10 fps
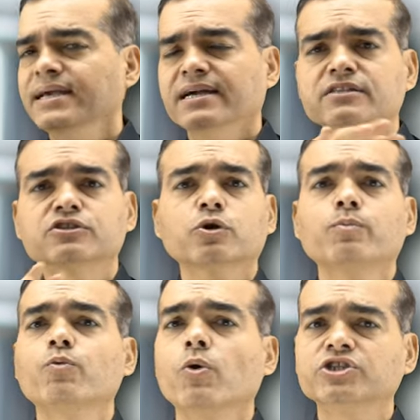and
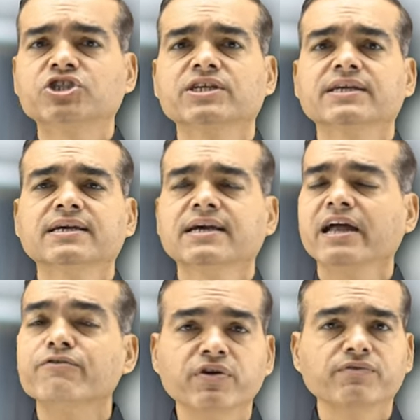stop watching
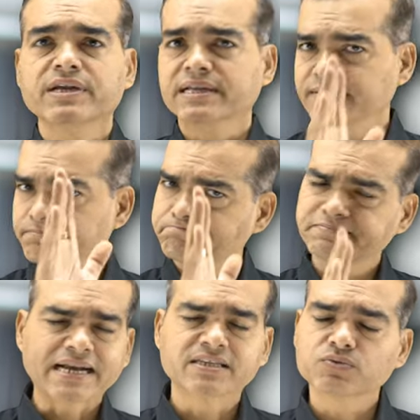and viewing.
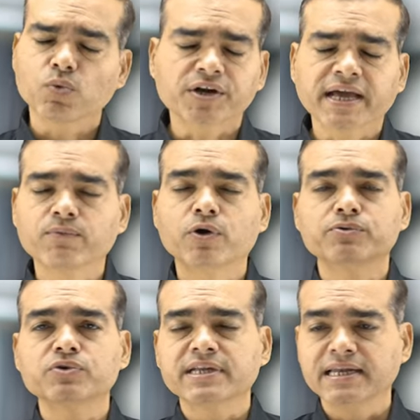That's what I
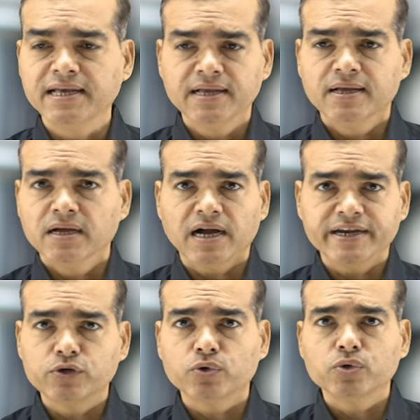want to tell. I
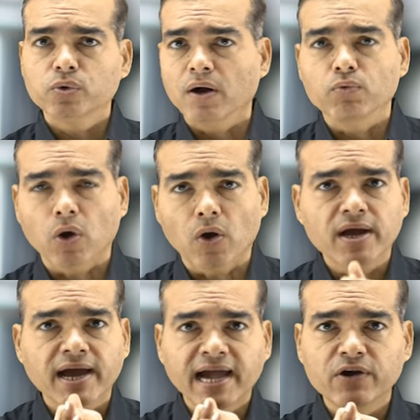don't know how
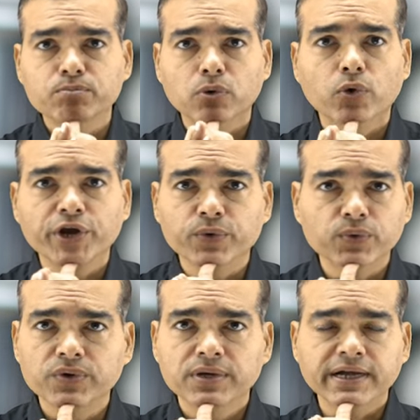long I have bored
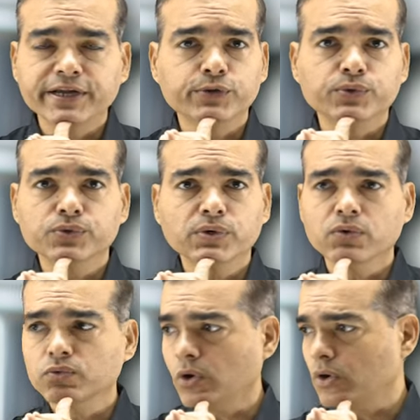you. I don't know
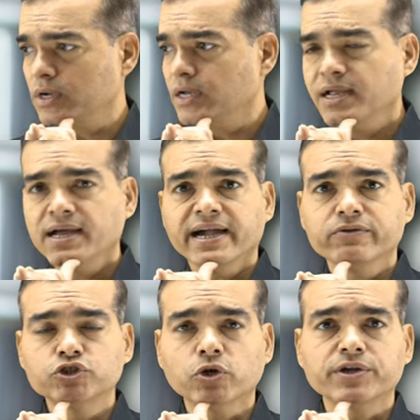how long I
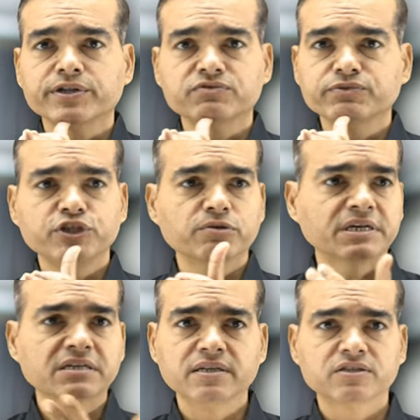have shot this video,
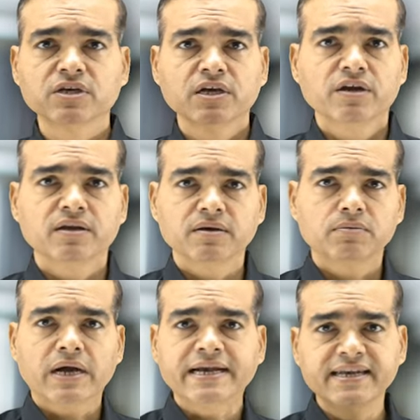but this,
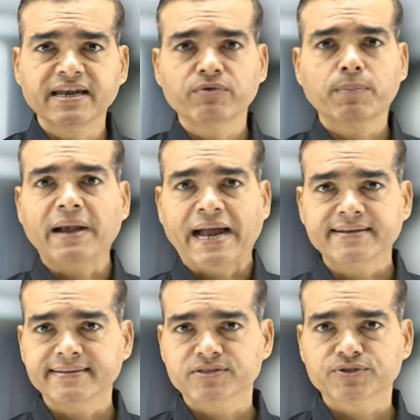I never
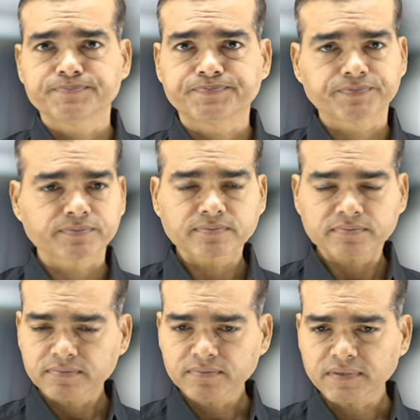planned this.
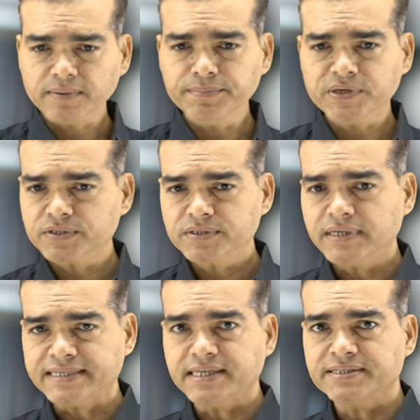Because,
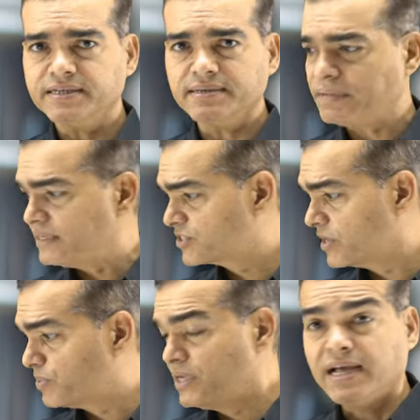as I said, my
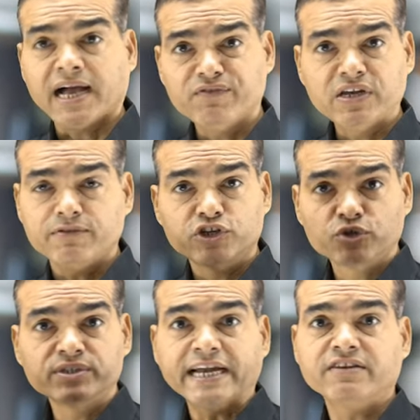script, I will
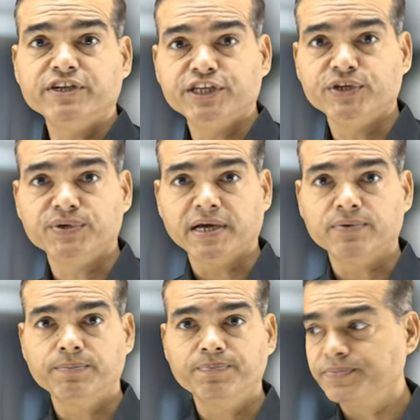shoot that video now.
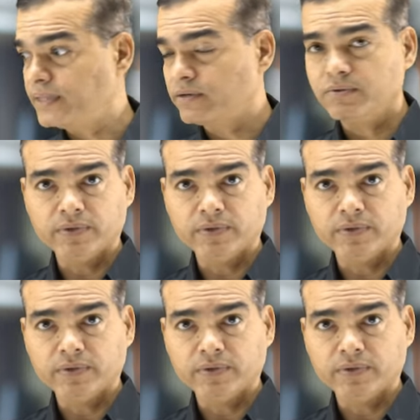I